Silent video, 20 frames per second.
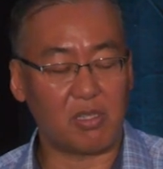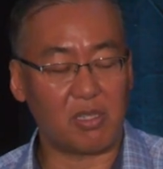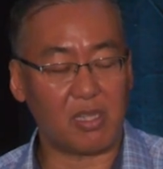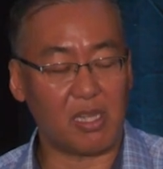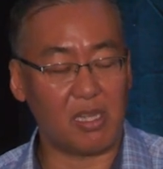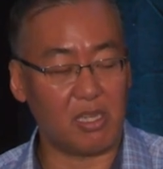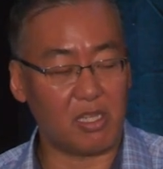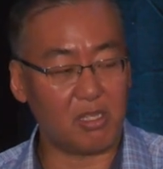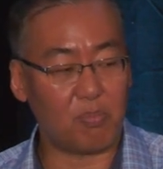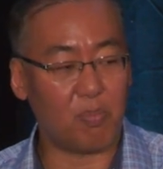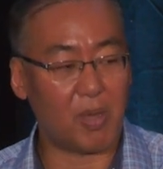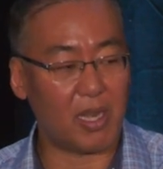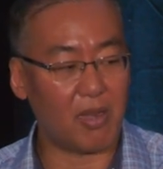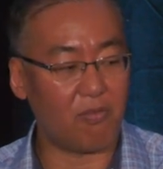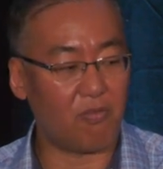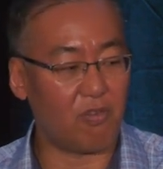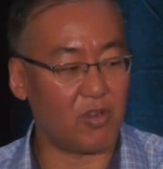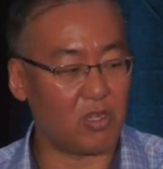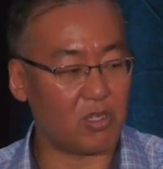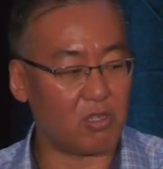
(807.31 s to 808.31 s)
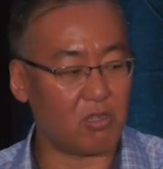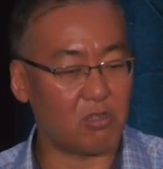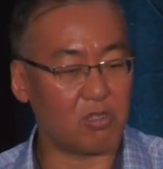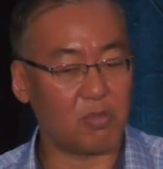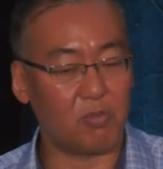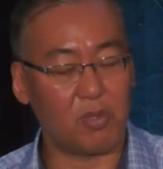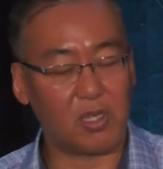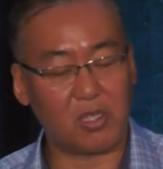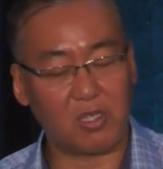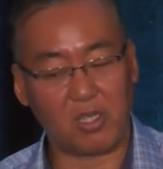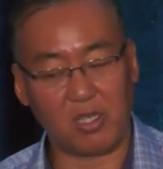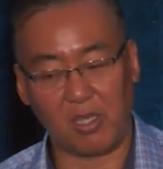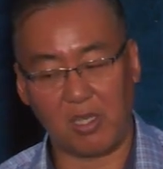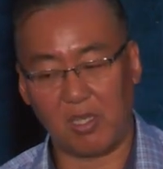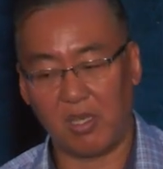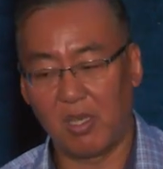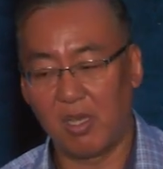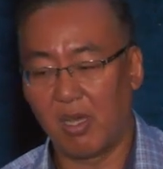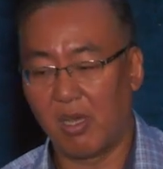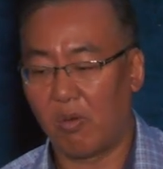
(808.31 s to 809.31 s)
It is beneficial,
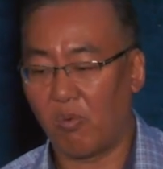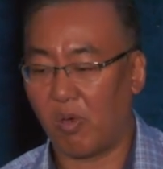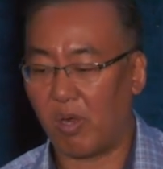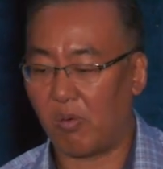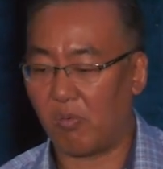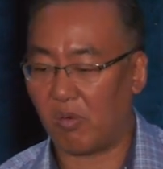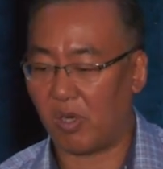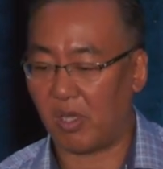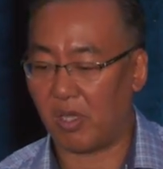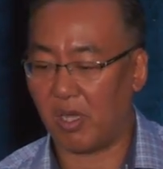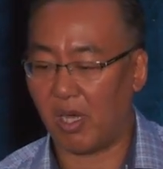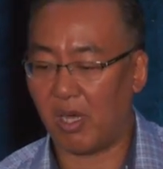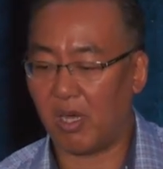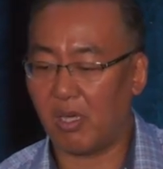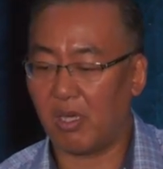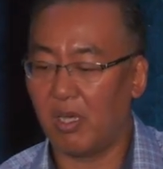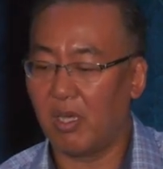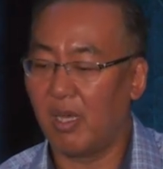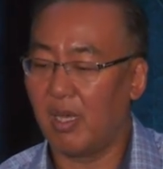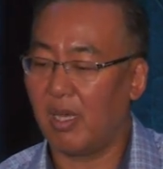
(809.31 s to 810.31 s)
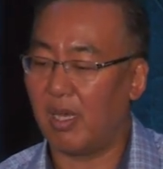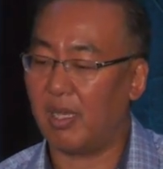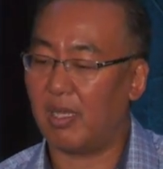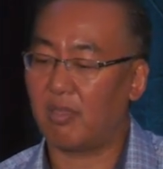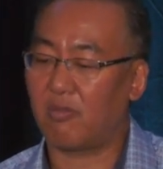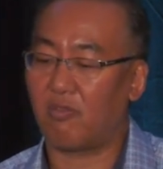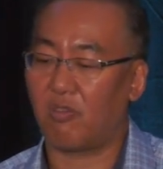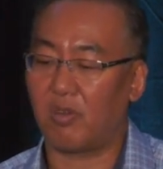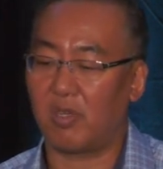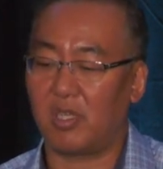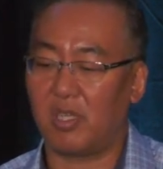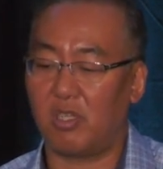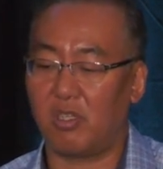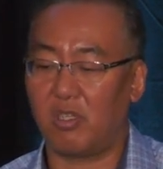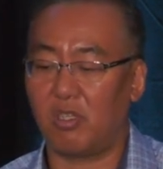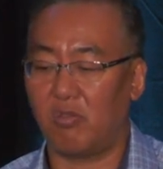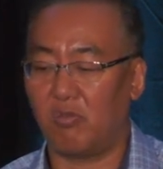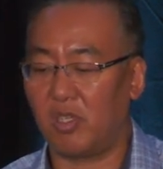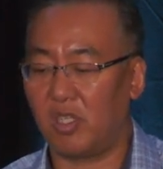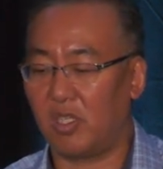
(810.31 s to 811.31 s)
especially when we're young. It's for
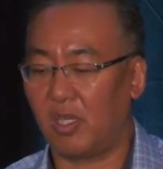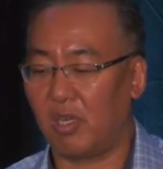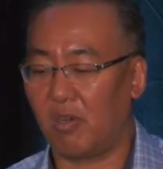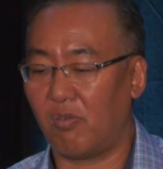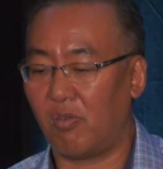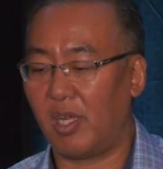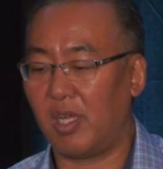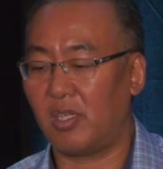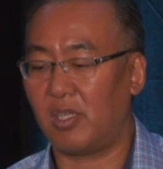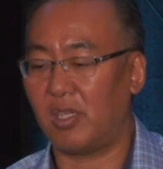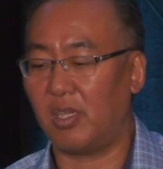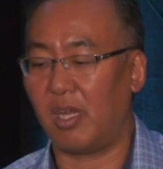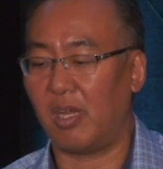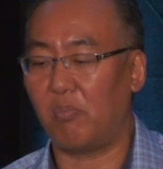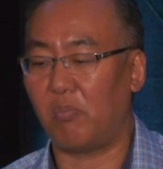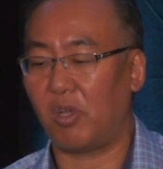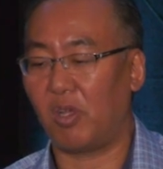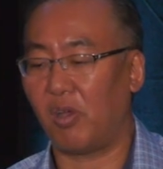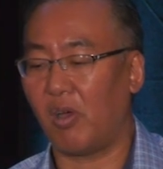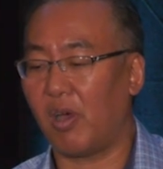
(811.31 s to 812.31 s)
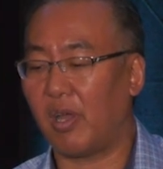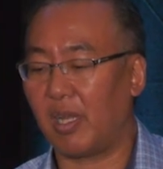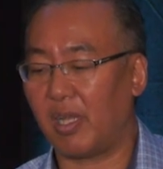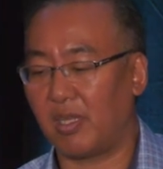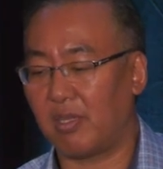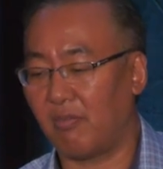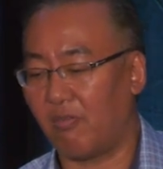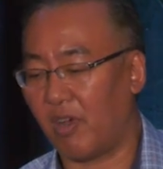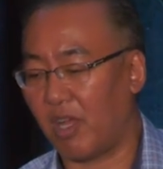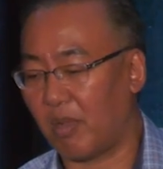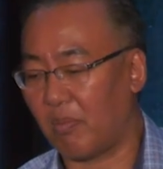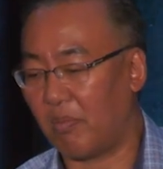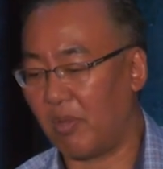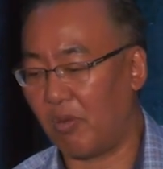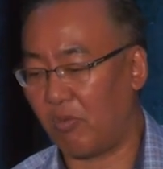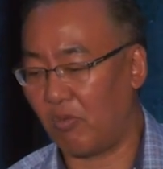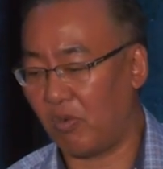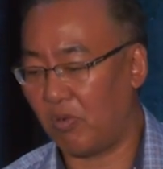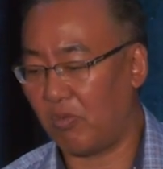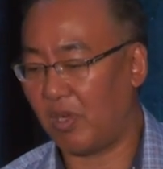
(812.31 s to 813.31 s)
tissue regeneration, embryonic
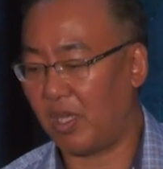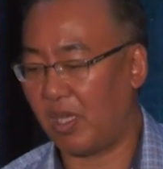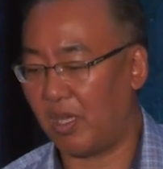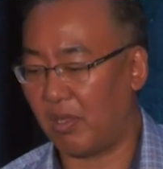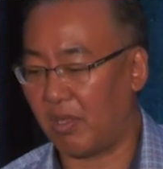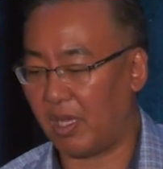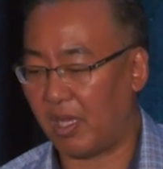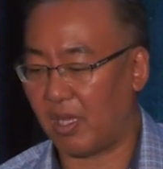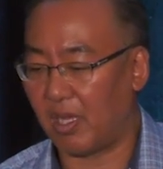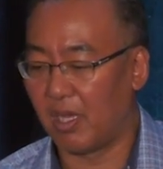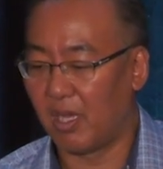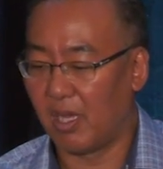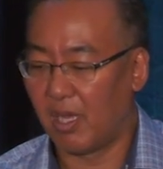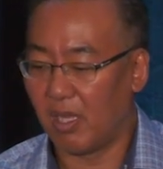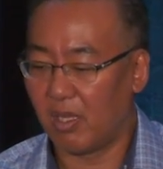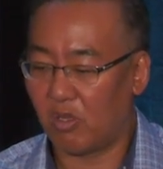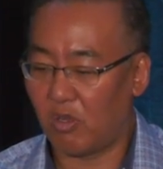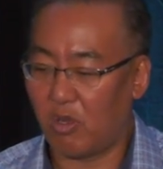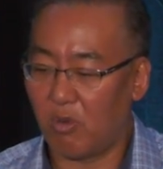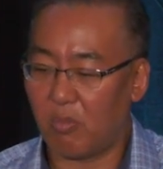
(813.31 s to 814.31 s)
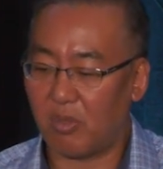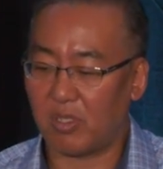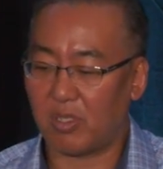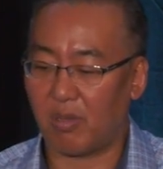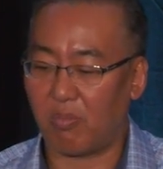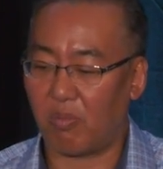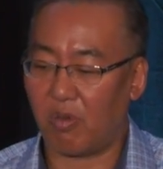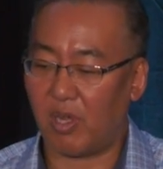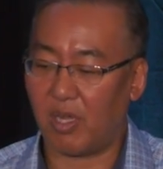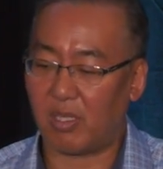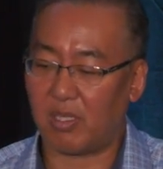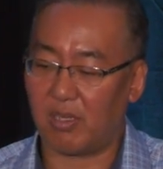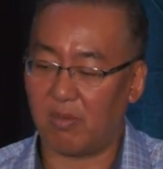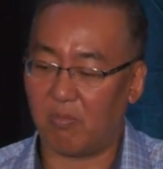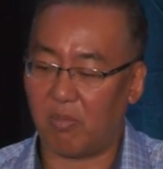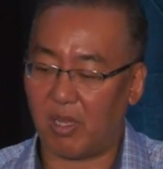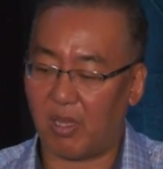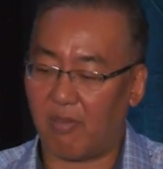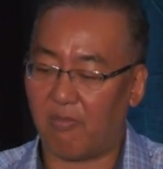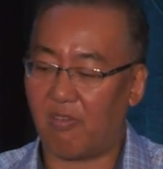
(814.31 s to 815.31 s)
development, wound healing, tumor
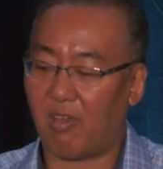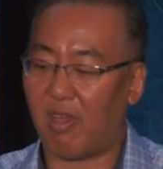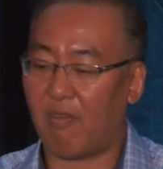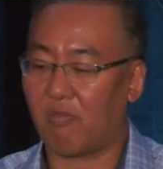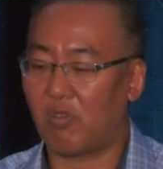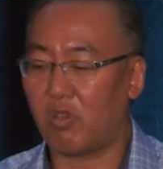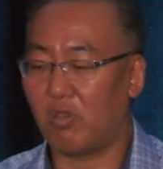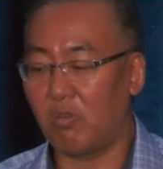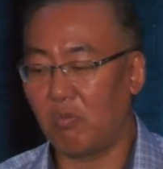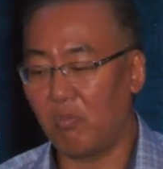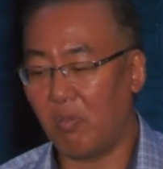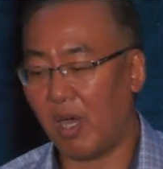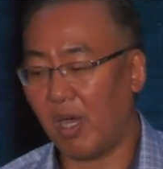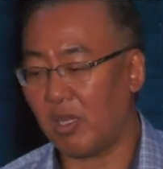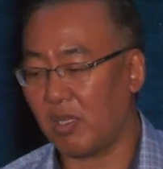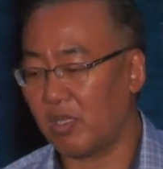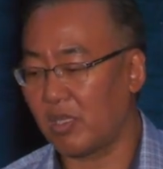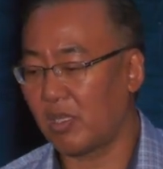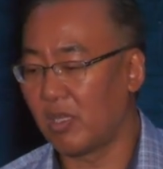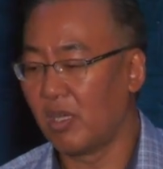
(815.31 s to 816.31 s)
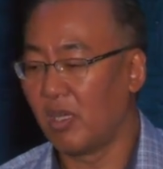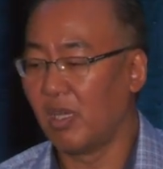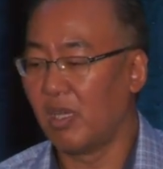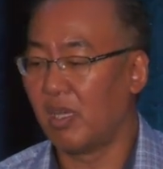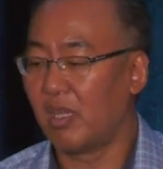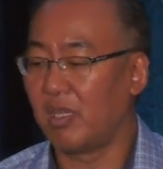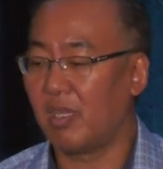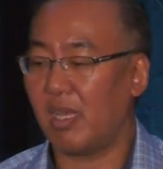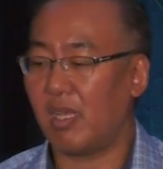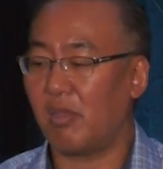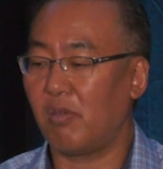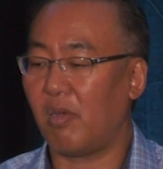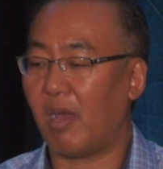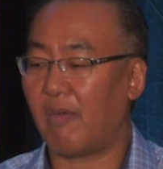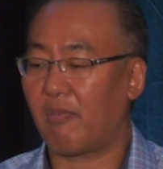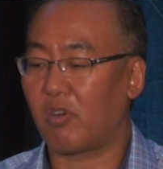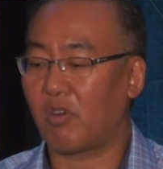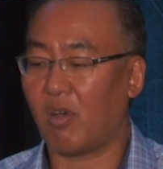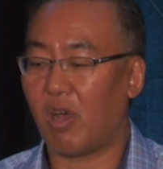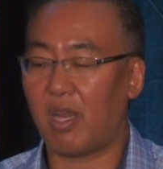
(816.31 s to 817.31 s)
suppression. But if you have too much, then you
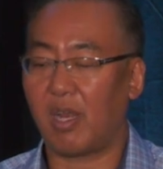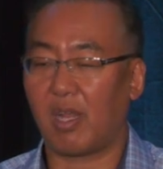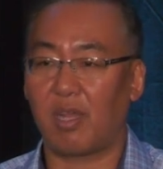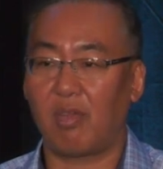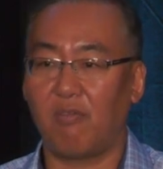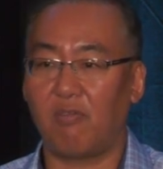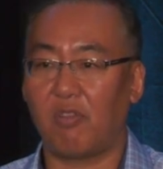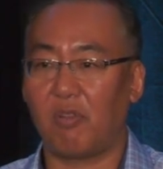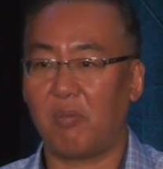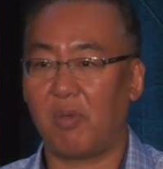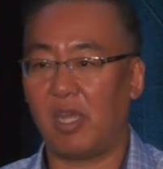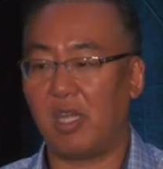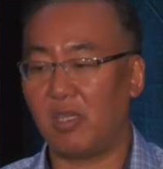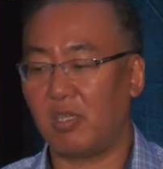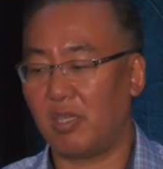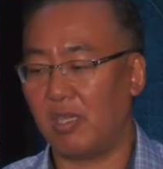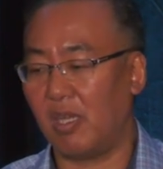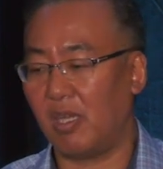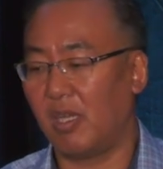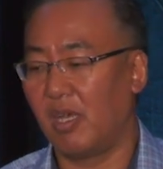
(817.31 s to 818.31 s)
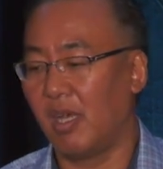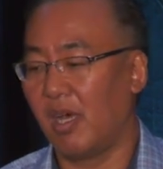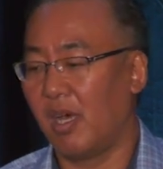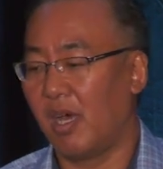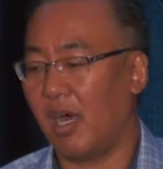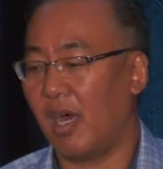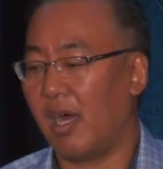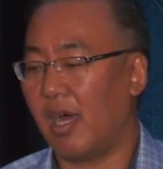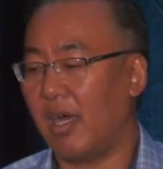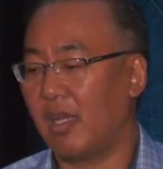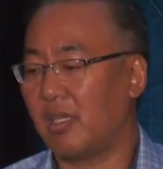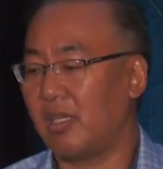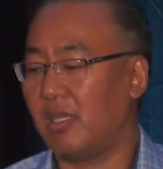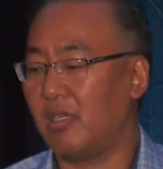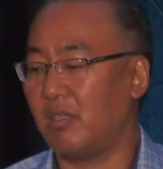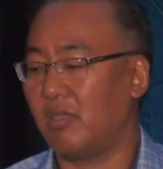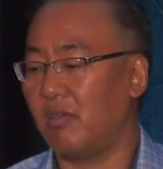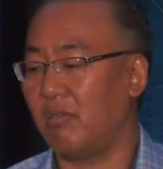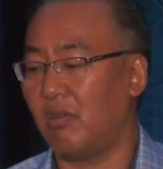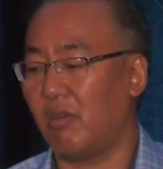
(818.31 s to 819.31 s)
have chronic inflammation,
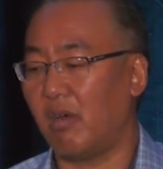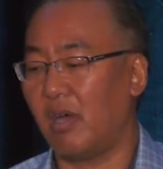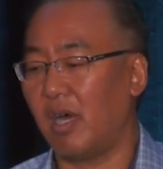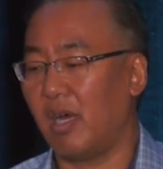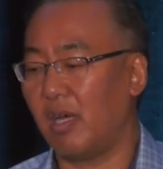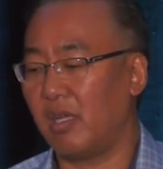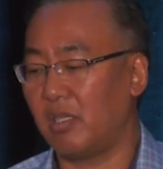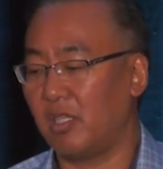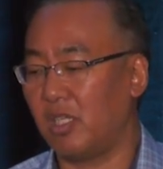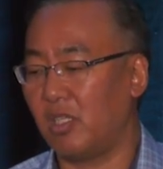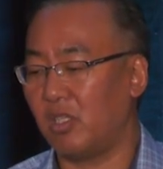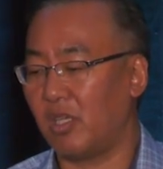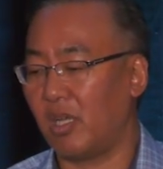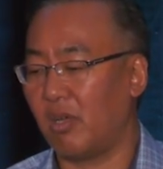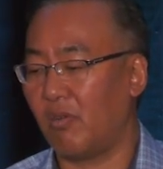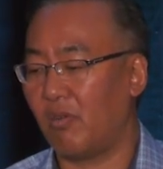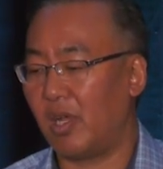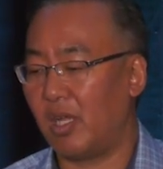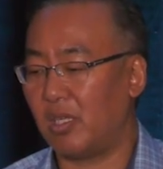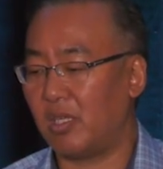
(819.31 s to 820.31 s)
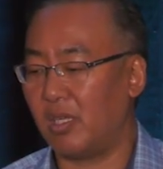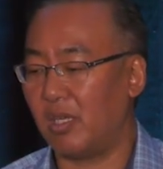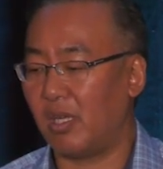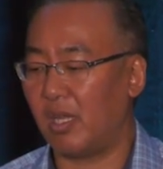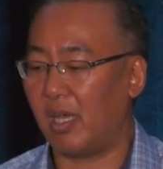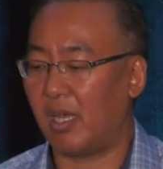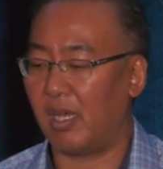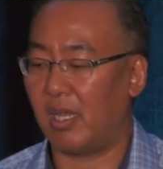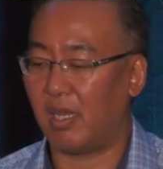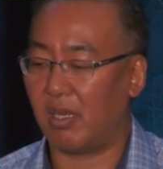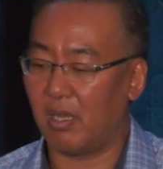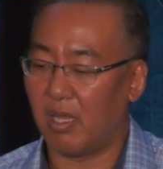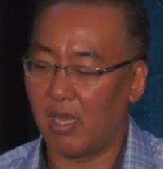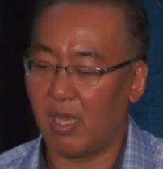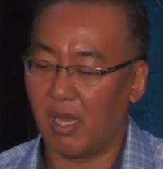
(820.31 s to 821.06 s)
tissue degeneration, and